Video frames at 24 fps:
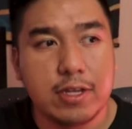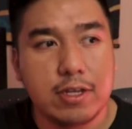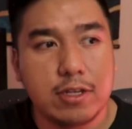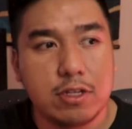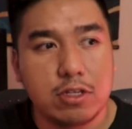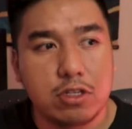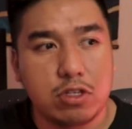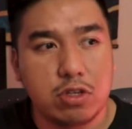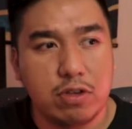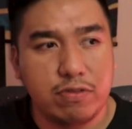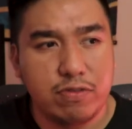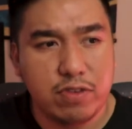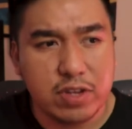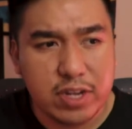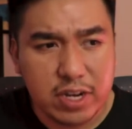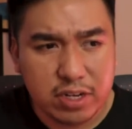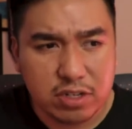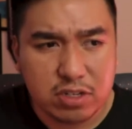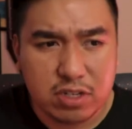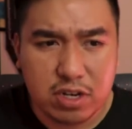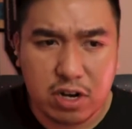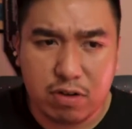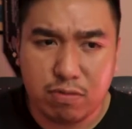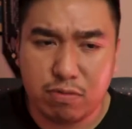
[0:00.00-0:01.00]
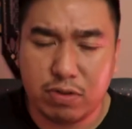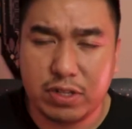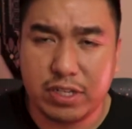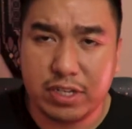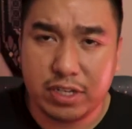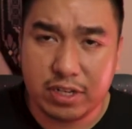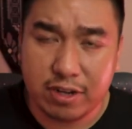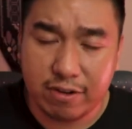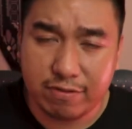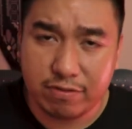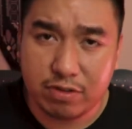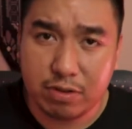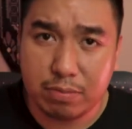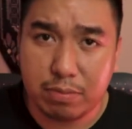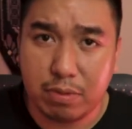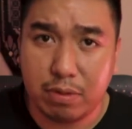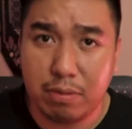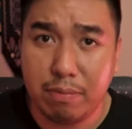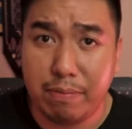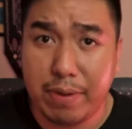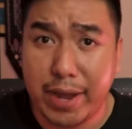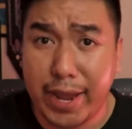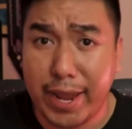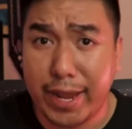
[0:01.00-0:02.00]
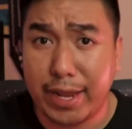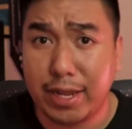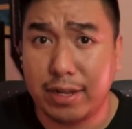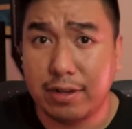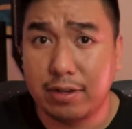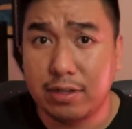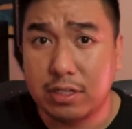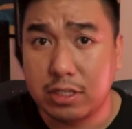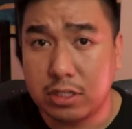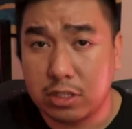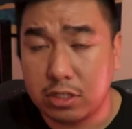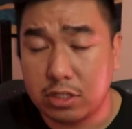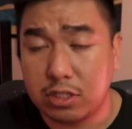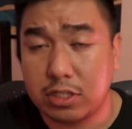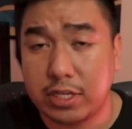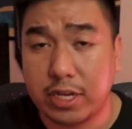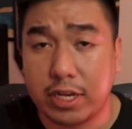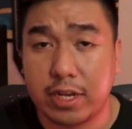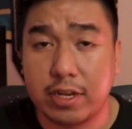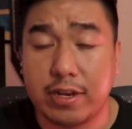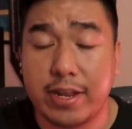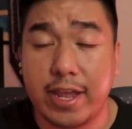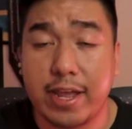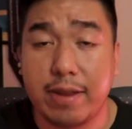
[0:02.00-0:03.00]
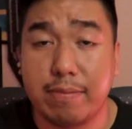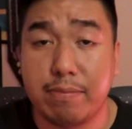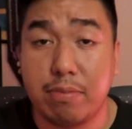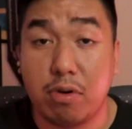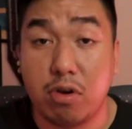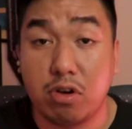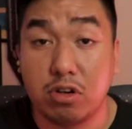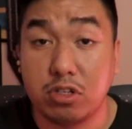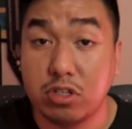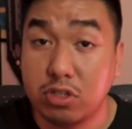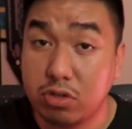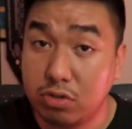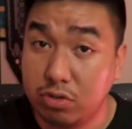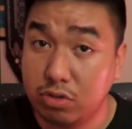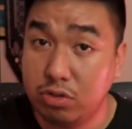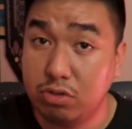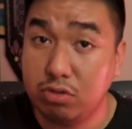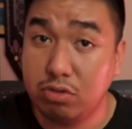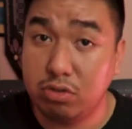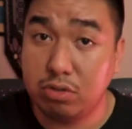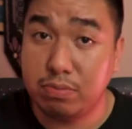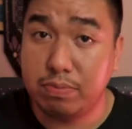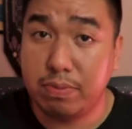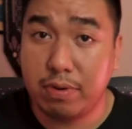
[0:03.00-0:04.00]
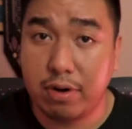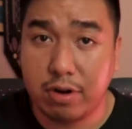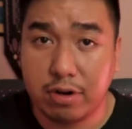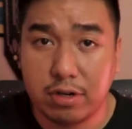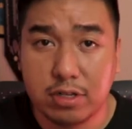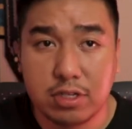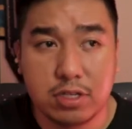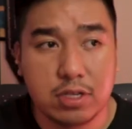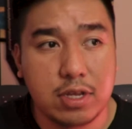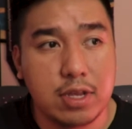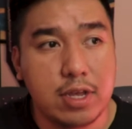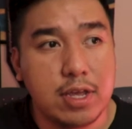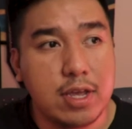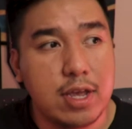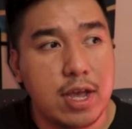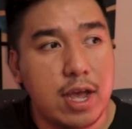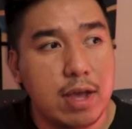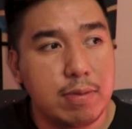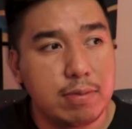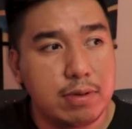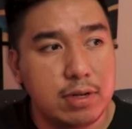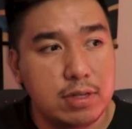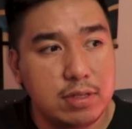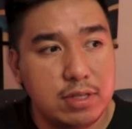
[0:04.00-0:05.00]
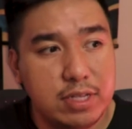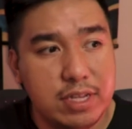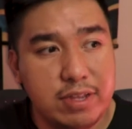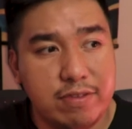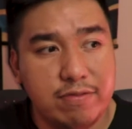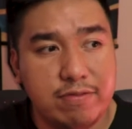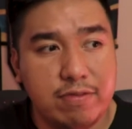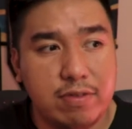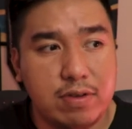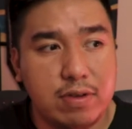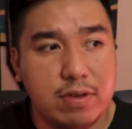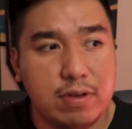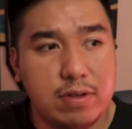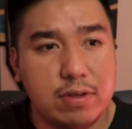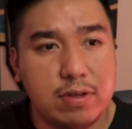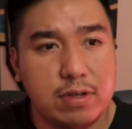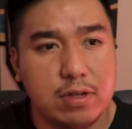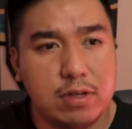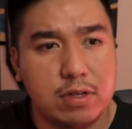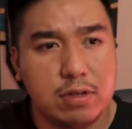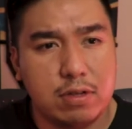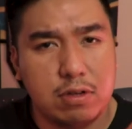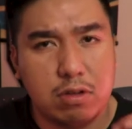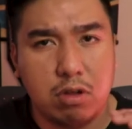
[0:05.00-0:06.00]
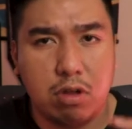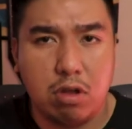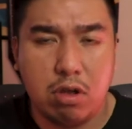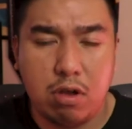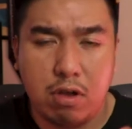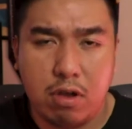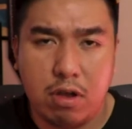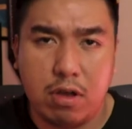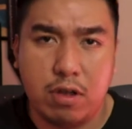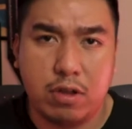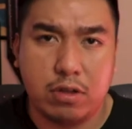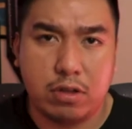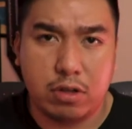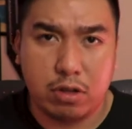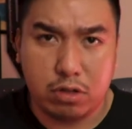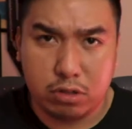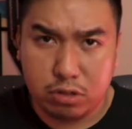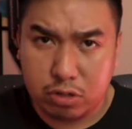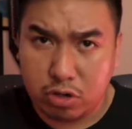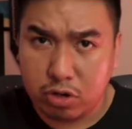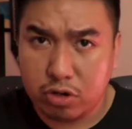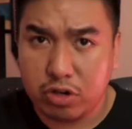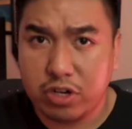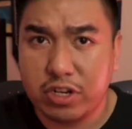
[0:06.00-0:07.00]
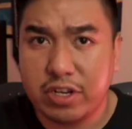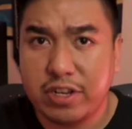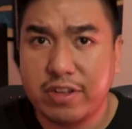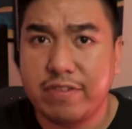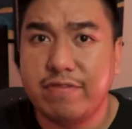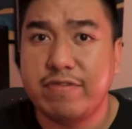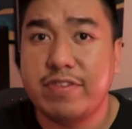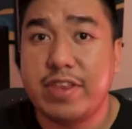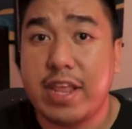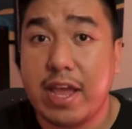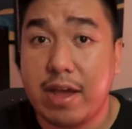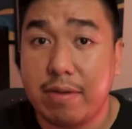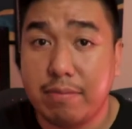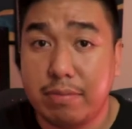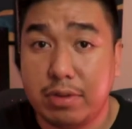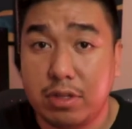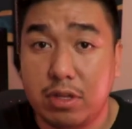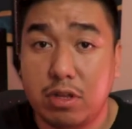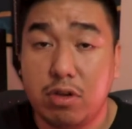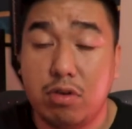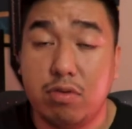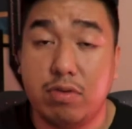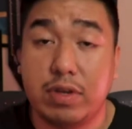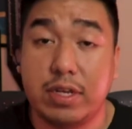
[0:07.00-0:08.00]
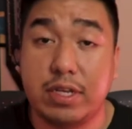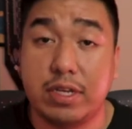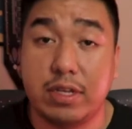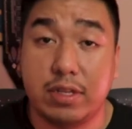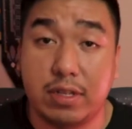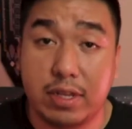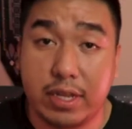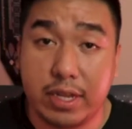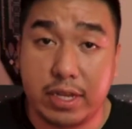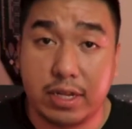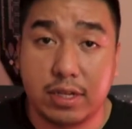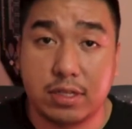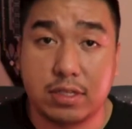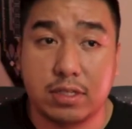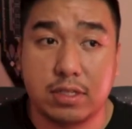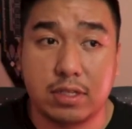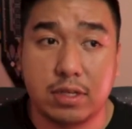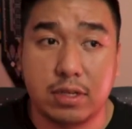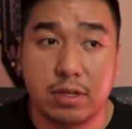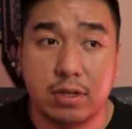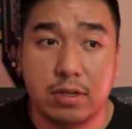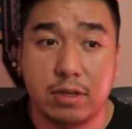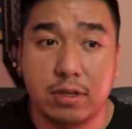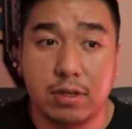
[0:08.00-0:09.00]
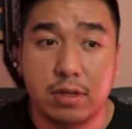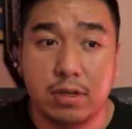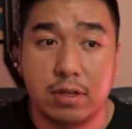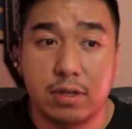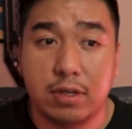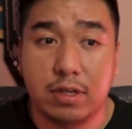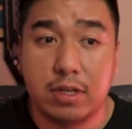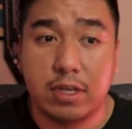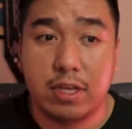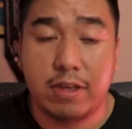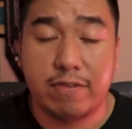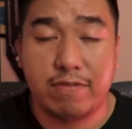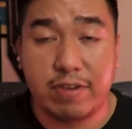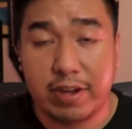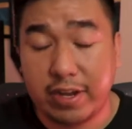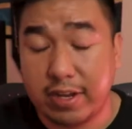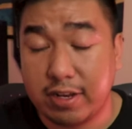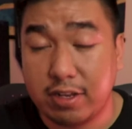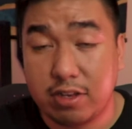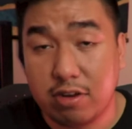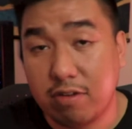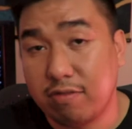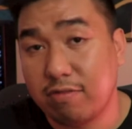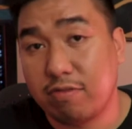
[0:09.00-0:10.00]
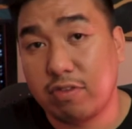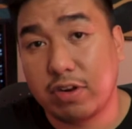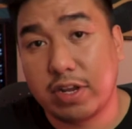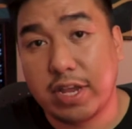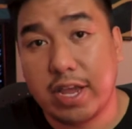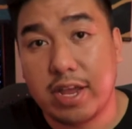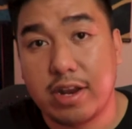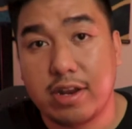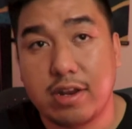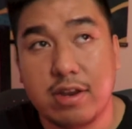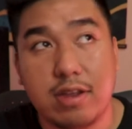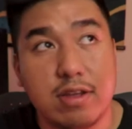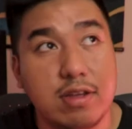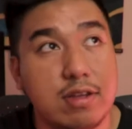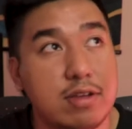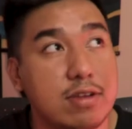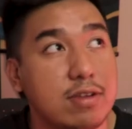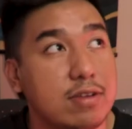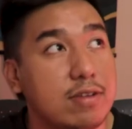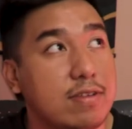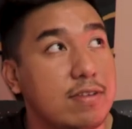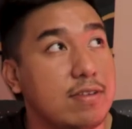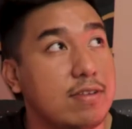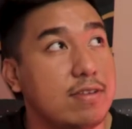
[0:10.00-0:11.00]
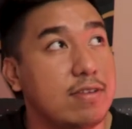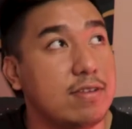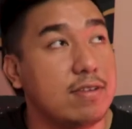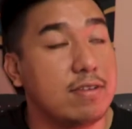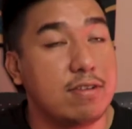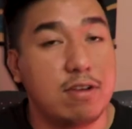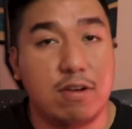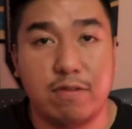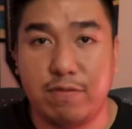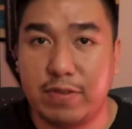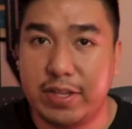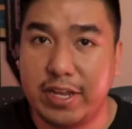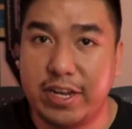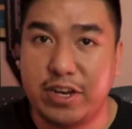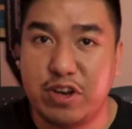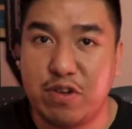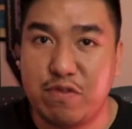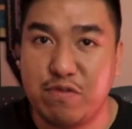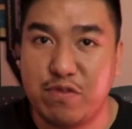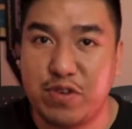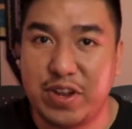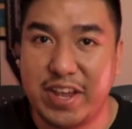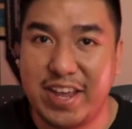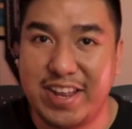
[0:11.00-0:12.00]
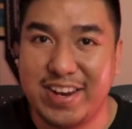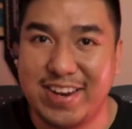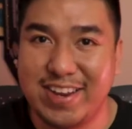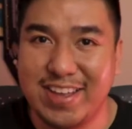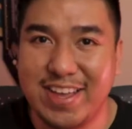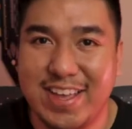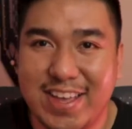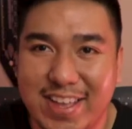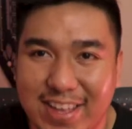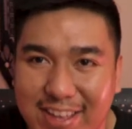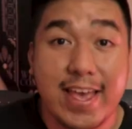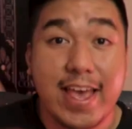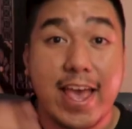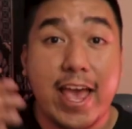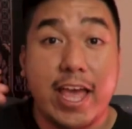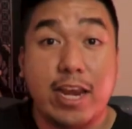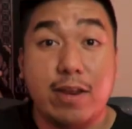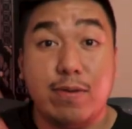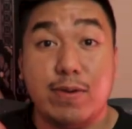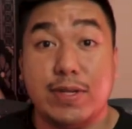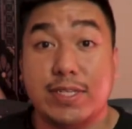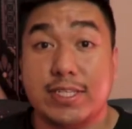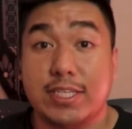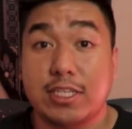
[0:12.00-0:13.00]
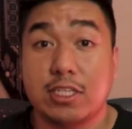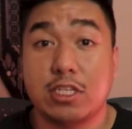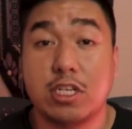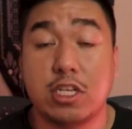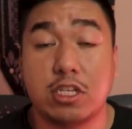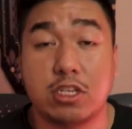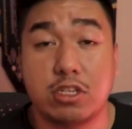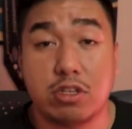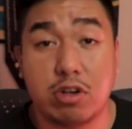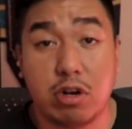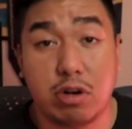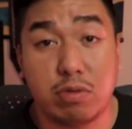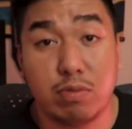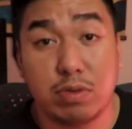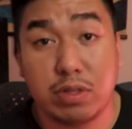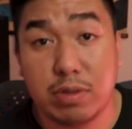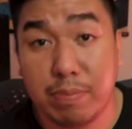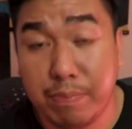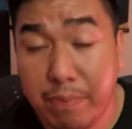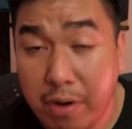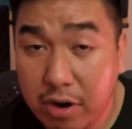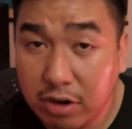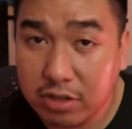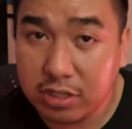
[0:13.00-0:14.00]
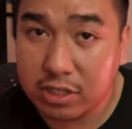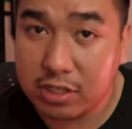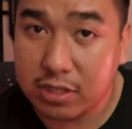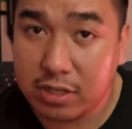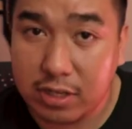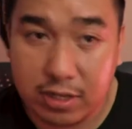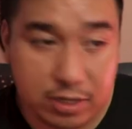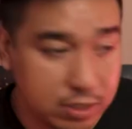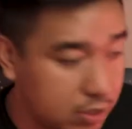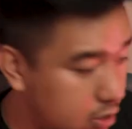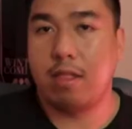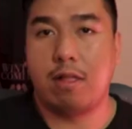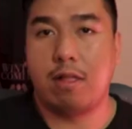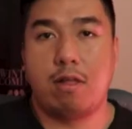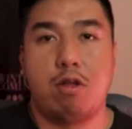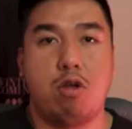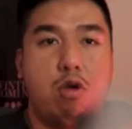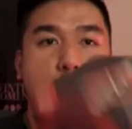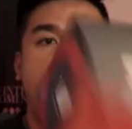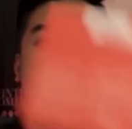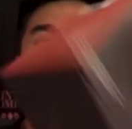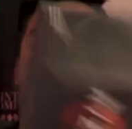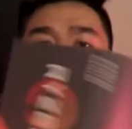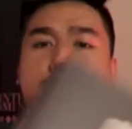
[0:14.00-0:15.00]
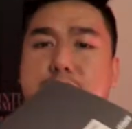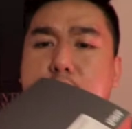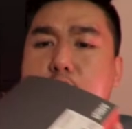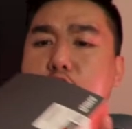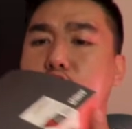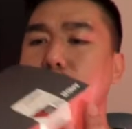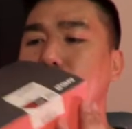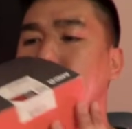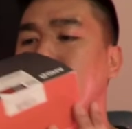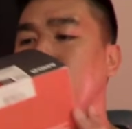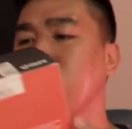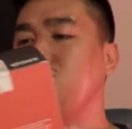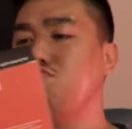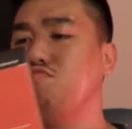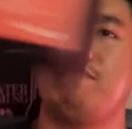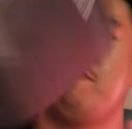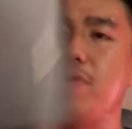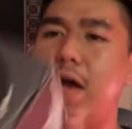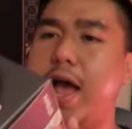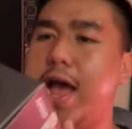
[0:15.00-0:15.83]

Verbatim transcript: So if you guys are not really comfortable buying secondhand parts or used parts, I'm going to leave an alternative down below in the links. If I don't forget. Hopefully I don't forget. Anyways, let's get started with the parts list. Boom!